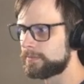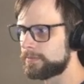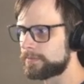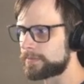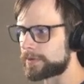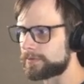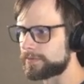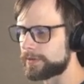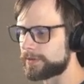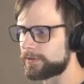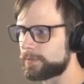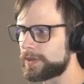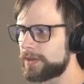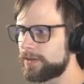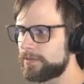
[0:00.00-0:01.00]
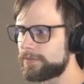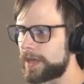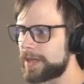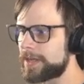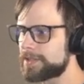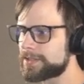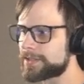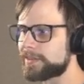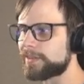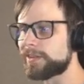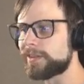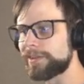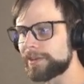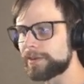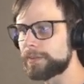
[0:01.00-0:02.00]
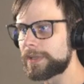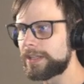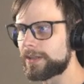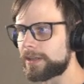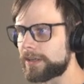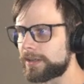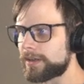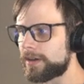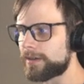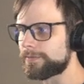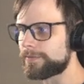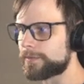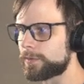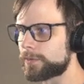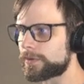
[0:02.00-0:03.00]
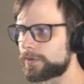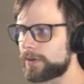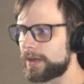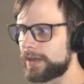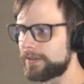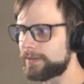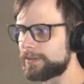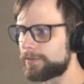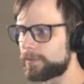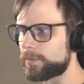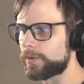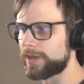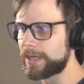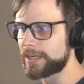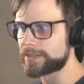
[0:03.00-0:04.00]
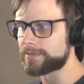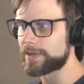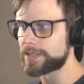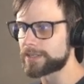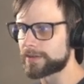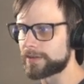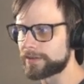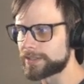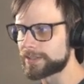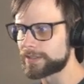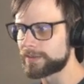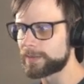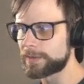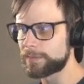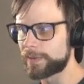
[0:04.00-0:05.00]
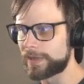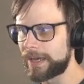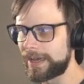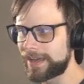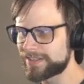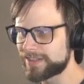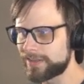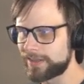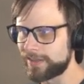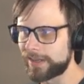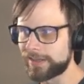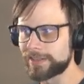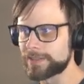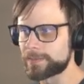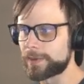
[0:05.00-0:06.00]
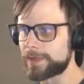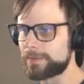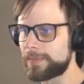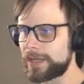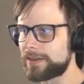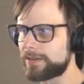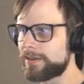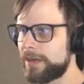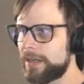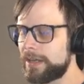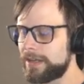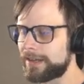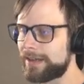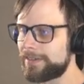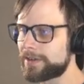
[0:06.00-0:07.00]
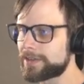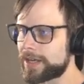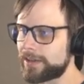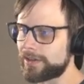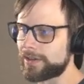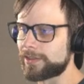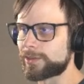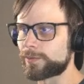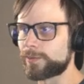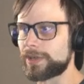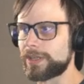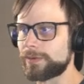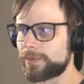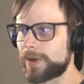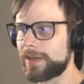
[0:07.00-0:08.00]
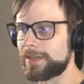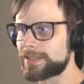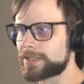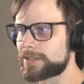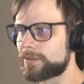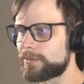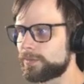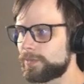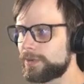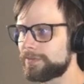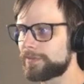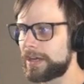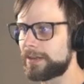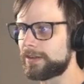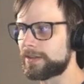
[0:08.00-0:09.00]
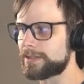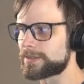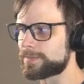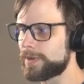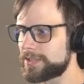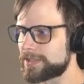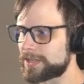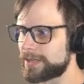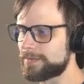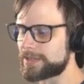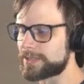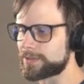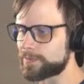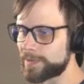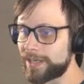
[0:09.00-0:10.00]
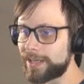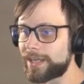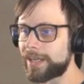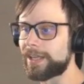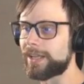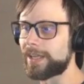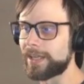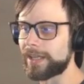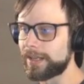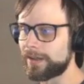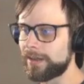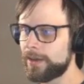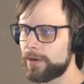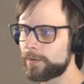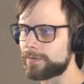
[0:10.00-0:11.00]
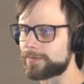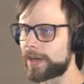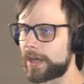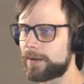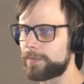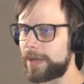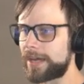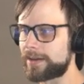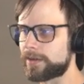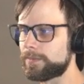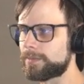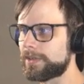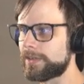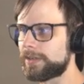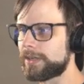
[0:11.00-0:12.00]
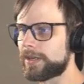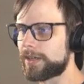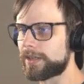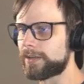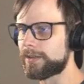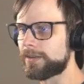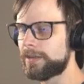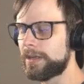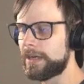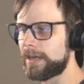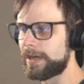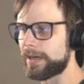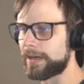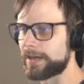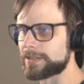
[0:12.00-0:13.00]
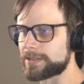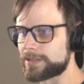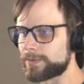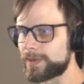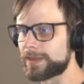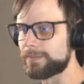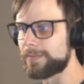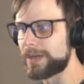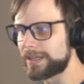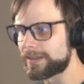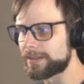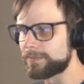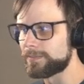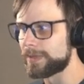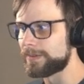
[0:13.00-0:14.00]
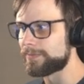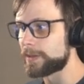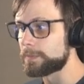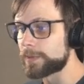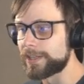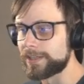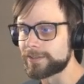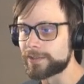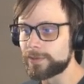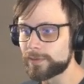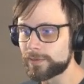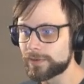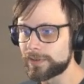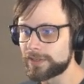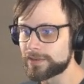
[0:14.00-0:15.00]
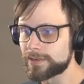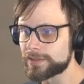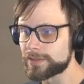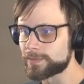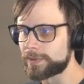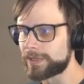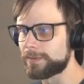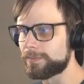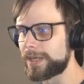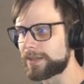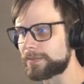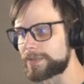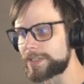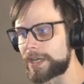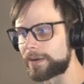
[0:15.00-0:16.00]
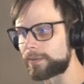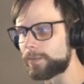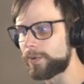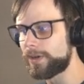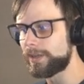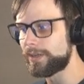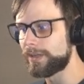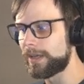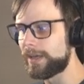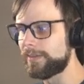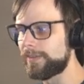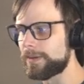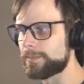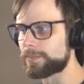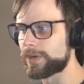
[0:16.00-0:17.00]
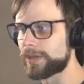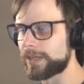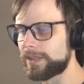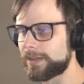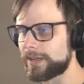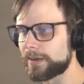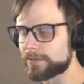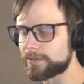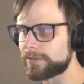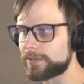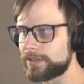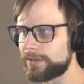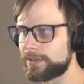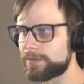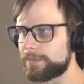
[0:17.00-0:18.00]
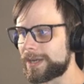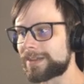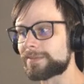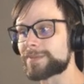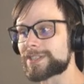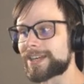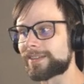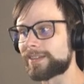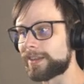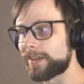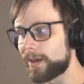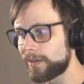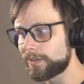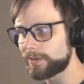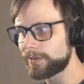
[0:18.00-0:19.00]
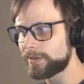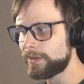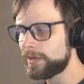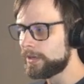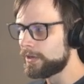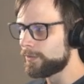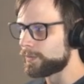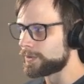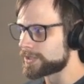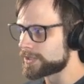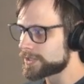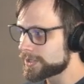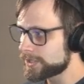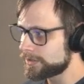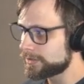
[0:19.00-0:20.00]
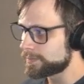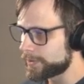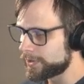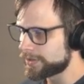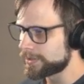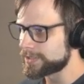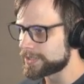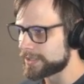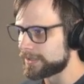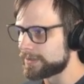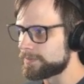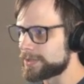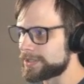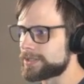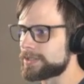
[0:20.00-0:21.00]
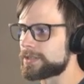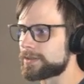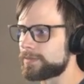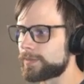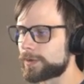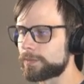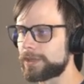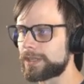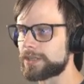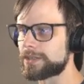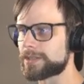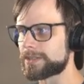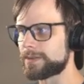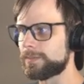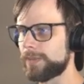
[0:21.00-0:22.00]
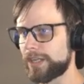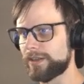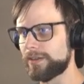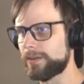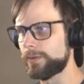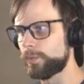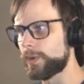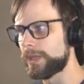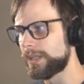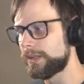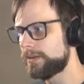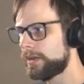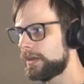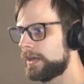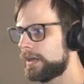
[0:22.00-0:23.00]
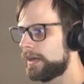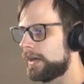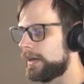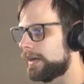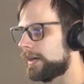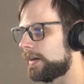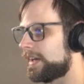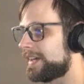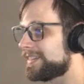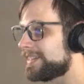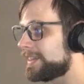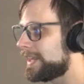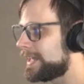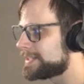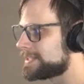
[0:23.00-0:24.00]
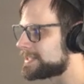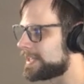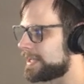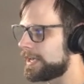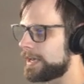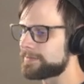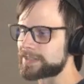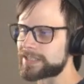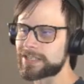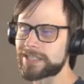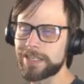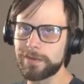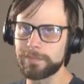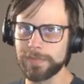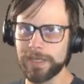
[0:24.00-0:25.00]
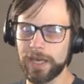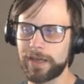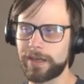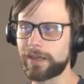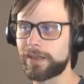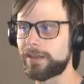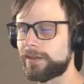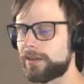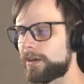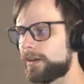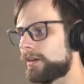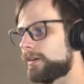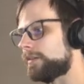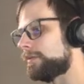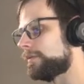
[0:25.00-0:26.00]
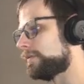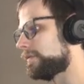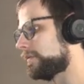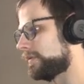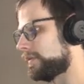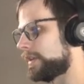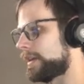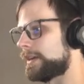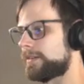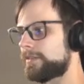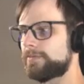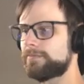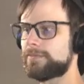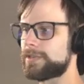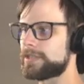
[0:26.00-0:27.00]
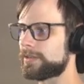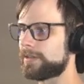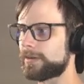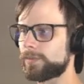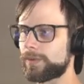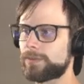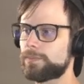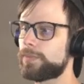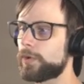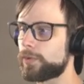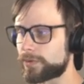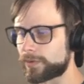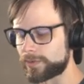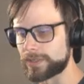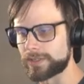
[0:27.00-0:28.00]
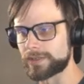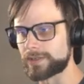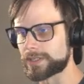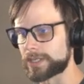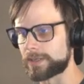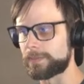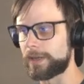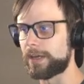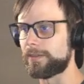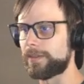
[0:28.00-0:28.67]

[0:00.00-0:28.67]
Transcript: Perfect. We could have hedged a little bit and gone for at least one activation on the Sleeper, but I actually like this plan better. Now they're down to three, right? So we've gotten as much damage as we can get in. We've got a backup Liliana, uh, so we can make them, if they play two creatures, we can make them sack one and then bring in the other Lily to make them sack the other, which should put us in a position where we can just immediately win, uh, unless they have some kind of, like, dealing with both creatures somehow.